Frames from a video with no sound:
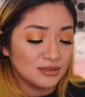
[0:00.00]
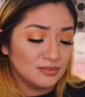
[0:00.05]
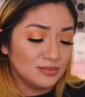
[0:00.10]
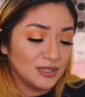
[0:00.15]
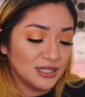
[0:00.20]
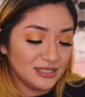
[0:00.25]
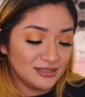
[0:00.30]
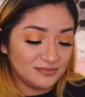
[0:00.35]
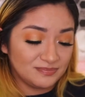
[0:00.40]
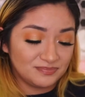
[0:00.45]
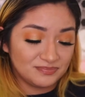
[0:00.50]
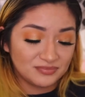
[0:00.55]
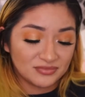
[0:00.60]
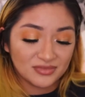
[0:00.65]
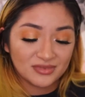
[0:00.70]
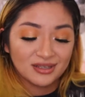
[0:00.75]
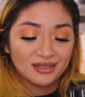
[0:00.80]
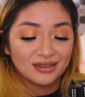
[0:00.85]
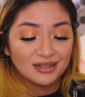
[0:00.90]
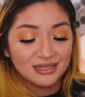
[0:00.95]
But
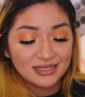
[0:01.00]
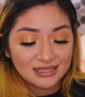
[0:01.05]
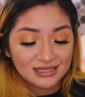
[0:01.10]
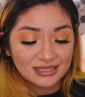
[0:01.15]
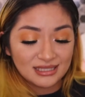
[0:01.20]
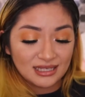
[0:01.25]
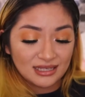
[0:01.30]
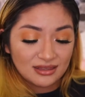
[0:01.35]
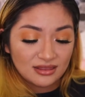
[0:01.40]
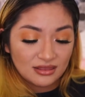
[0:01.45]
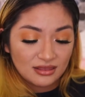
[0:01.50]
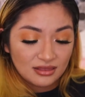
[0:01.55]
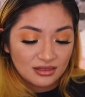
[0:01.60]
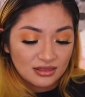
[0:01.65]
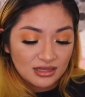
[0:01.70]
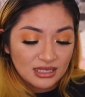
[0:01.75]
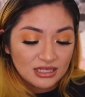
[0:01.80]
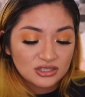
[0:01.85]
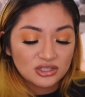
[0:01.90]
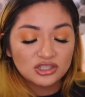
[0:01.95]
let's see.
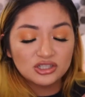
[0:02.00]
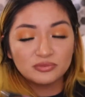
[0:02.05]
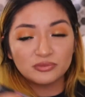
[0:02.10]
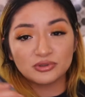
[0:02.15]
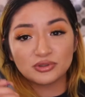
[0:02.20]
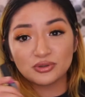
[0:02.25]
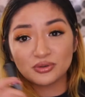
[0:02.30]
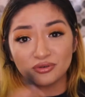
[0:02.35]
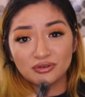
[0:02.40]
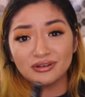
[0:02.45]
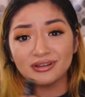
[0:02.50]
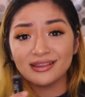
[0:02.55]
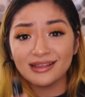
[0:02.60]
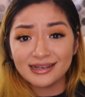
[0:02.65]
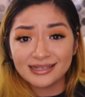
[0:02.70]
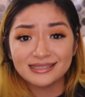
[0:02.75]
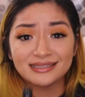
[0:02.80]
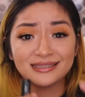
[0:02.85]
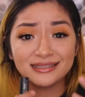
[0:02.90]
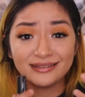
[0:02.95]
These are supposed to only
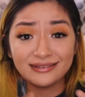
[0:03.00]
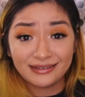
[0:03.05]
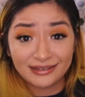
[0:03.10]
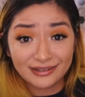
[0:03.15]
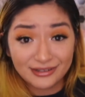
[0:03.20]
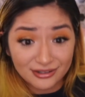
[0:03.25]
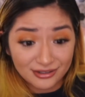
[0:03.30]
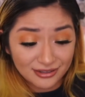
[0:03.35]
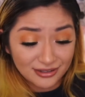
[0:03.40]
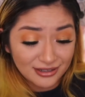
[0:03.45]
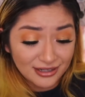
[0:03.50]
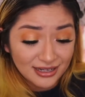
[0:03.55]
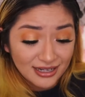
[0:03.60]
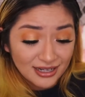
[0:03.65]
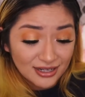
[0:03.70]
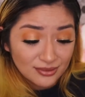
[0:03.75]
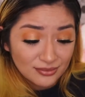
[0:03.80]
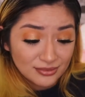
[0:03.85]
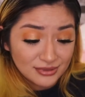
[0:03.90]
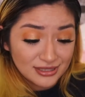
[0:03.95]
last a year,
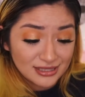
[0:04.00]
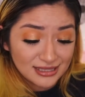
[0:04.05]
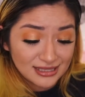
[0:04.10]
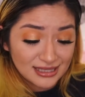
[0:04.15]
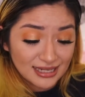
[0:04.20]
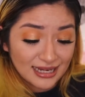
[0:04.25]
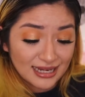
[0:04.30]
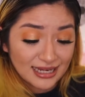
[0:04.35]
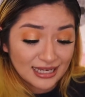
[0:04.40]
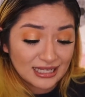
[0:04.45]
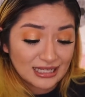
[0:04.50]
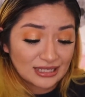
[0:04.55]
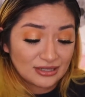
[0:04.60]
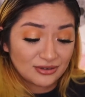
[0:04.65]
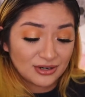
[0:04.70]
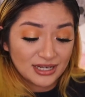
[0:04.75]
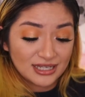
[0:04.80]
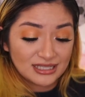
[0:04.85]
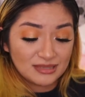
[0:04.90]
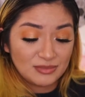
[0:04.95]
which is like
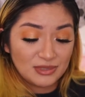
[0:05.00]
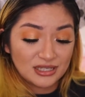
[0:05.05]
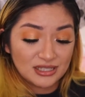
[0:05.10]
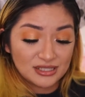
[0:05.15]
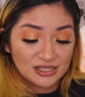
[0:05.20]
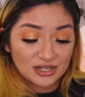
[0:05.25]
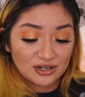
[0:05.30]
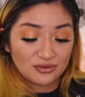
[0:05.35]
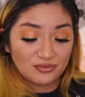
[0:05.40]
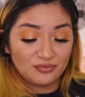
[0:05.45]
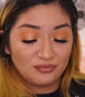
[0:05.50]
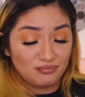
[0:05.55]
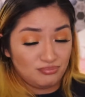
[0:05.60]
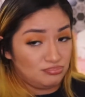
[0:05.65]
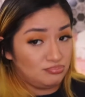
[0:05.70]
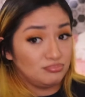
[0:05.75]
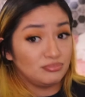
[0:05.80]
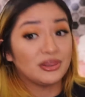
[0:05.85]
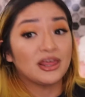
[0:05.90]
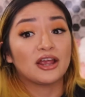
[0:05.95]
crazy because they're
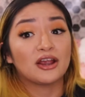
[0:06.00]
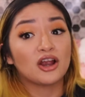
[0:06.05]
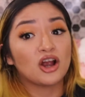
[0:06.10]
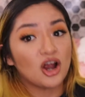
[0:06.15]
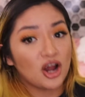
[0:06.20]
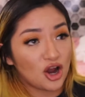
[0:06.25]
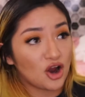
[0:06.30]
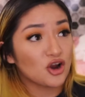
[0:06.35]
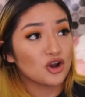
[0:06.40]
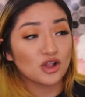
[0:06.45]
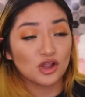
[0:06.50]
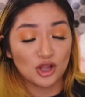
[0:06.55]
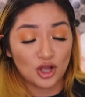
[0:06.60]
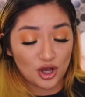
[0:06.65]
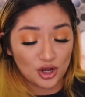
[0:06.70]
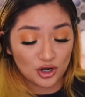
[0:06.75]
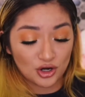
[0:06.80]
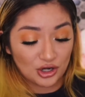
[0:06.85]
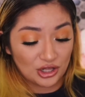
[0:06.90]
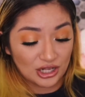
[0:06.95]
they are
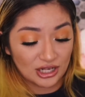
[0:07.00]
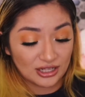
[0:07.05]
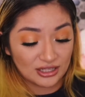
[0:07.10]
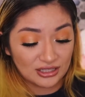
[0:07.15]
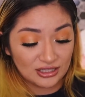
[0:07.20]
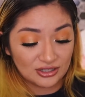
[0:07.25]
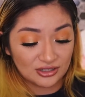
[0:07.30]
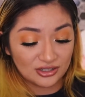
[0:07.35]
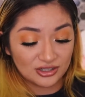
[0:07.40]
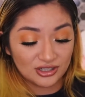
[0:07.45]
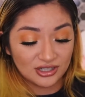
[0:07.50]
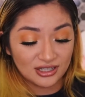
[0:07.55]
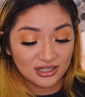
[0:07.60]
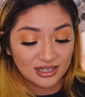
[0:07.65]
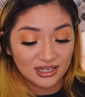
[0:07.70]
longer than a year.